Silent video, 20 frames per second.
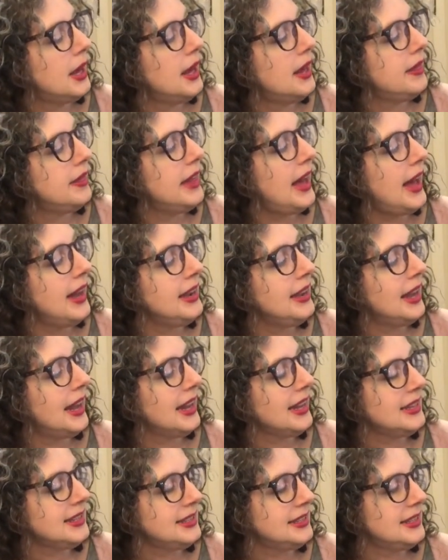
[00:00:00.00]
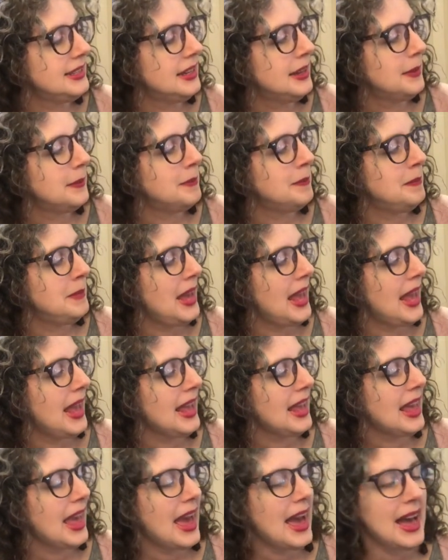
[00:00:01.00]
That night,
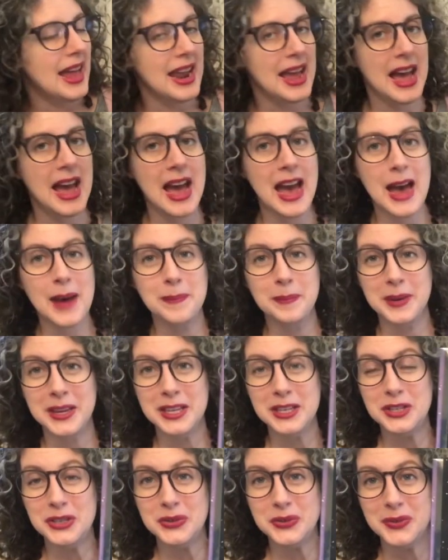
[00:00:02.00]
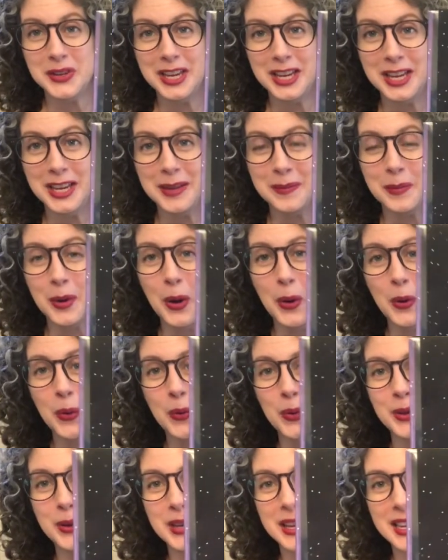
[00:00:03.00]
Mae had a happy dream. Oh,
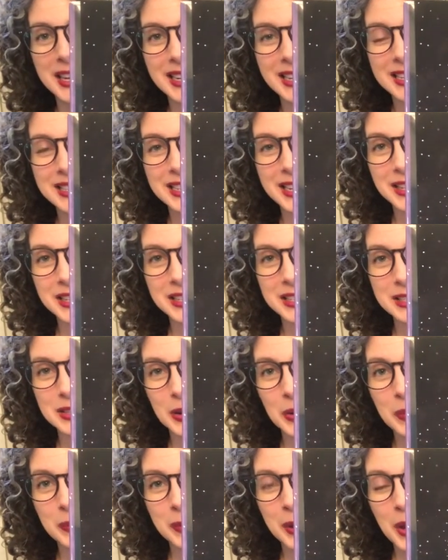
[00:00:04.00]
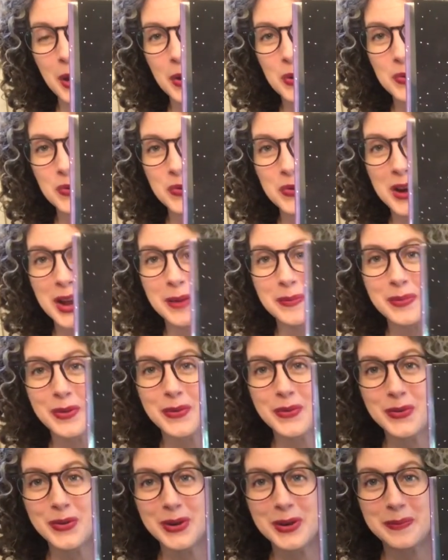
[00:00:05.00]
looking at a telescope right
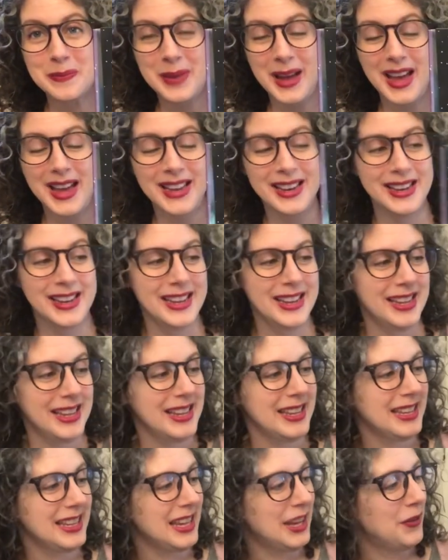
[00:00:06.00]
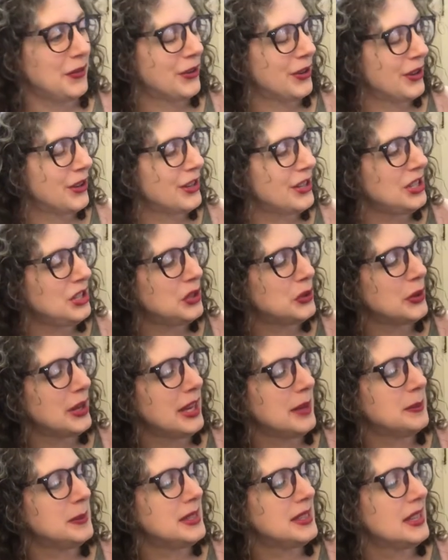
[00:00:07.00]
before bed gave her good
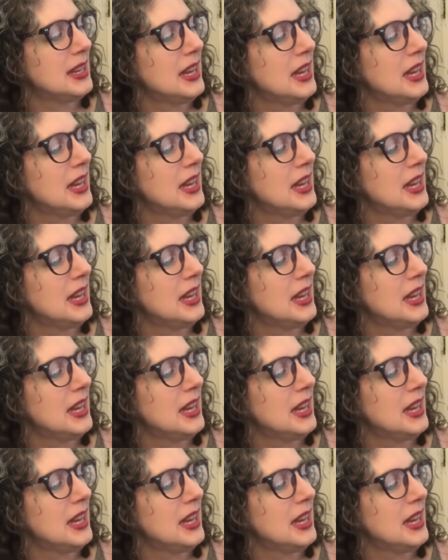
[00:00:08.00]
dreams.